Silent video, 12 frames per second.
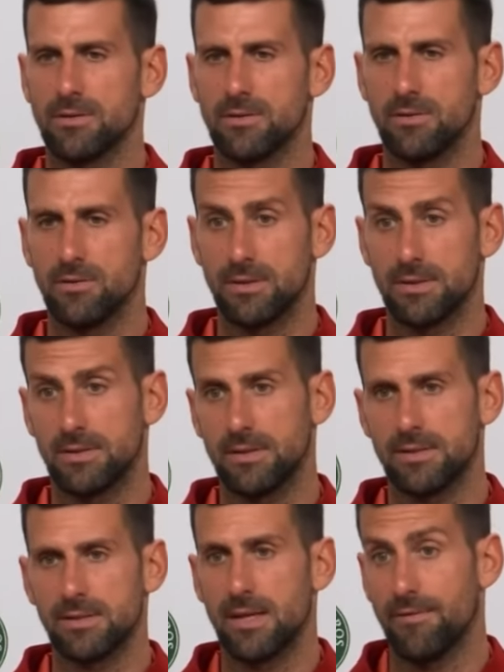So
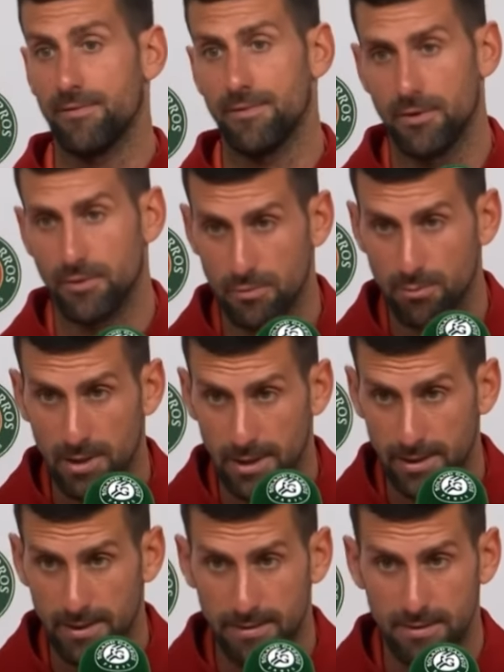it's tough, you know, to
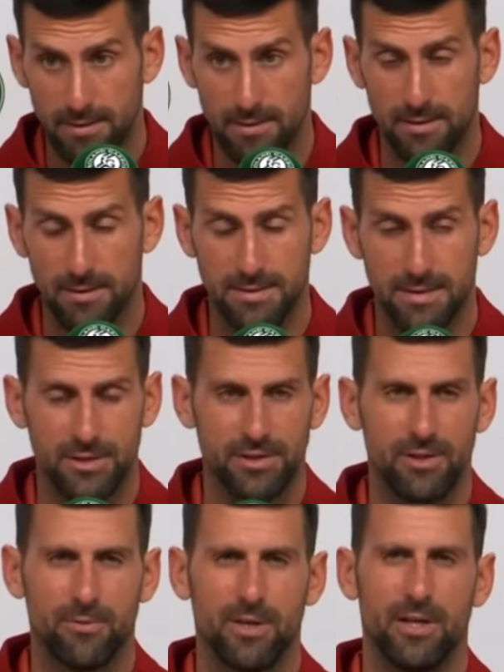play
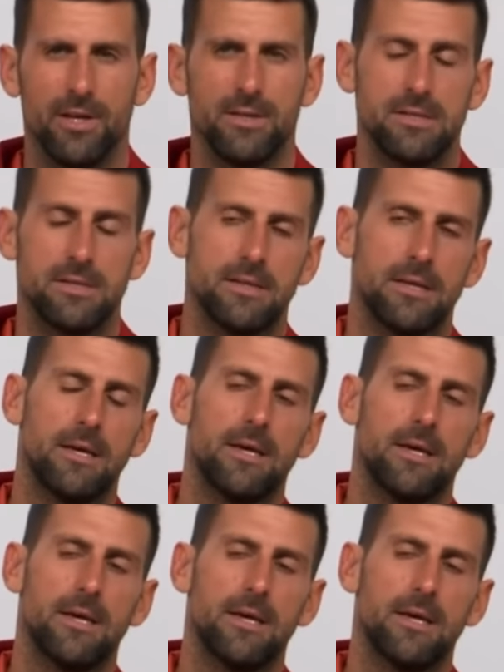Sasha when he's